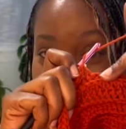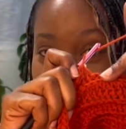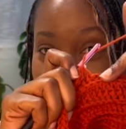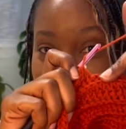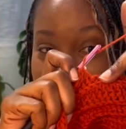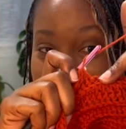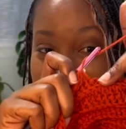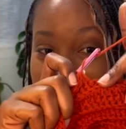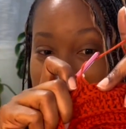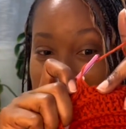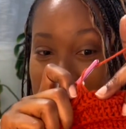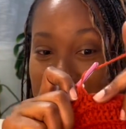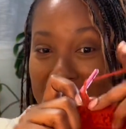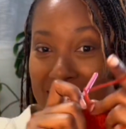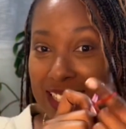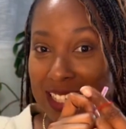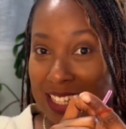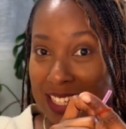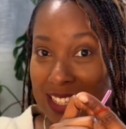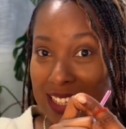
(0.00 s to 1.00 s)
because
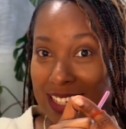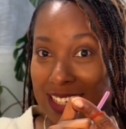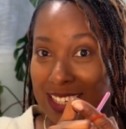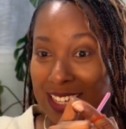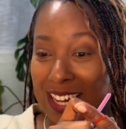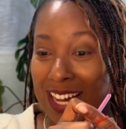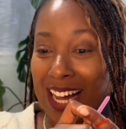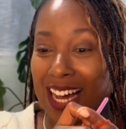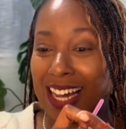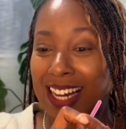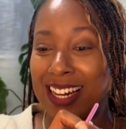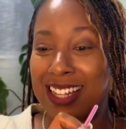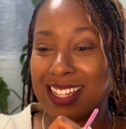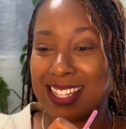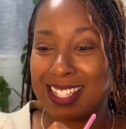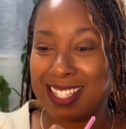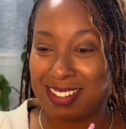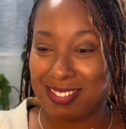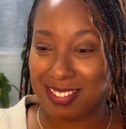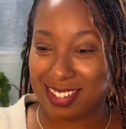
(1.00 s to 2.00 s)
this is the kind of the
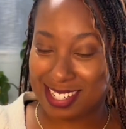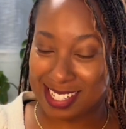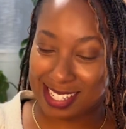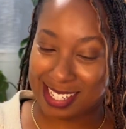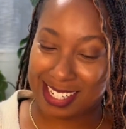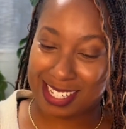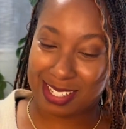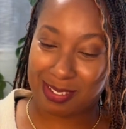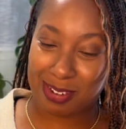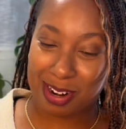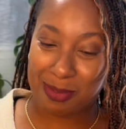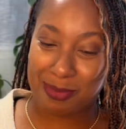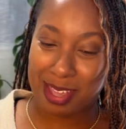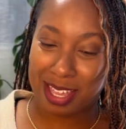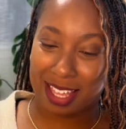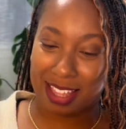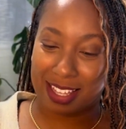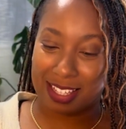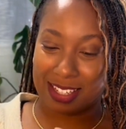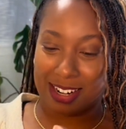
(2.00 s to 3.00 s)
same color as what I'm
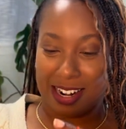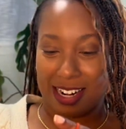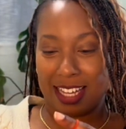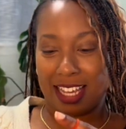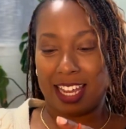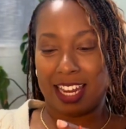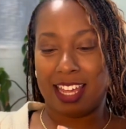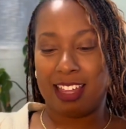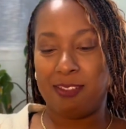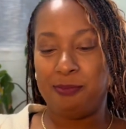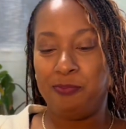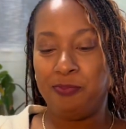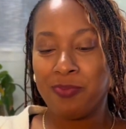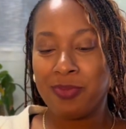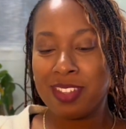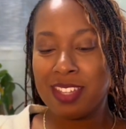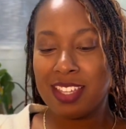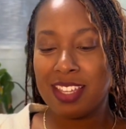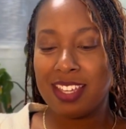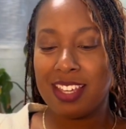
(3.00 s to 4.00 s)
making this cardigan in.
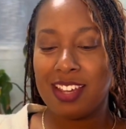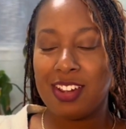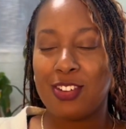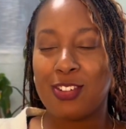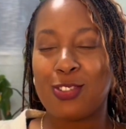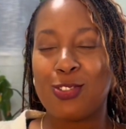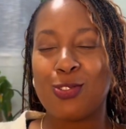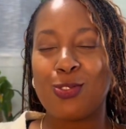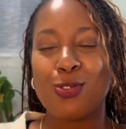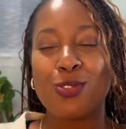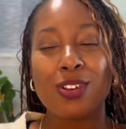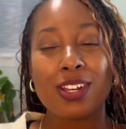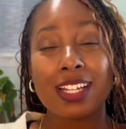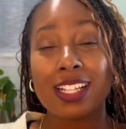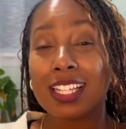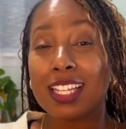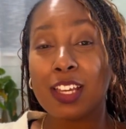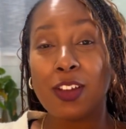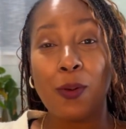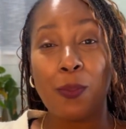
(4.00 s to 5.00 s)

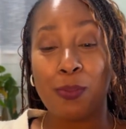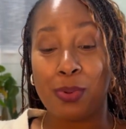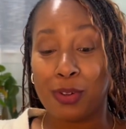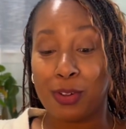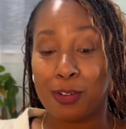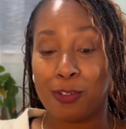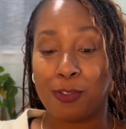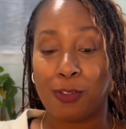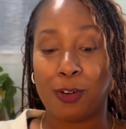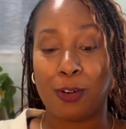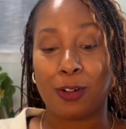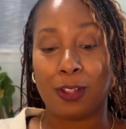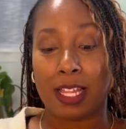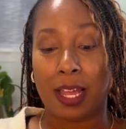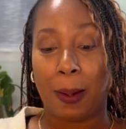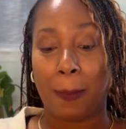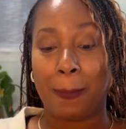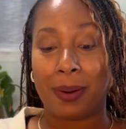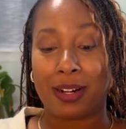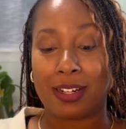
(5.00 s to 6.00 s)
Really beautiful,
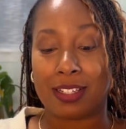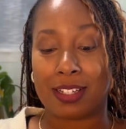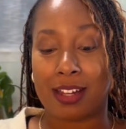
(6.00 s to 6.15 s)
like burnt